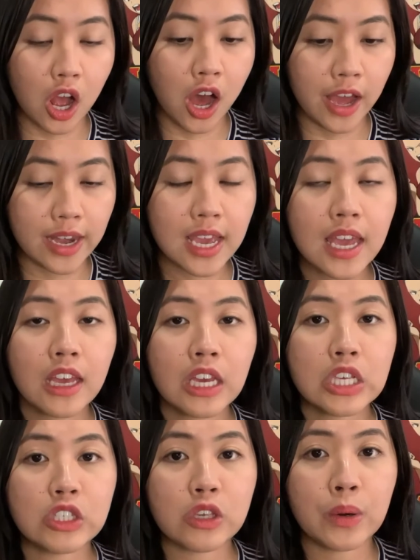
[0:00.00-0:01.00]
on.
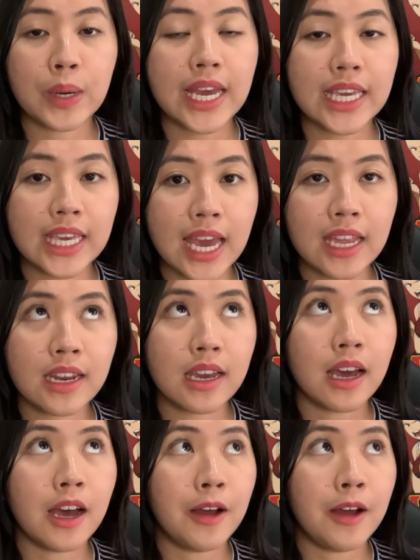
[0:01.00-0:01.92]
So again,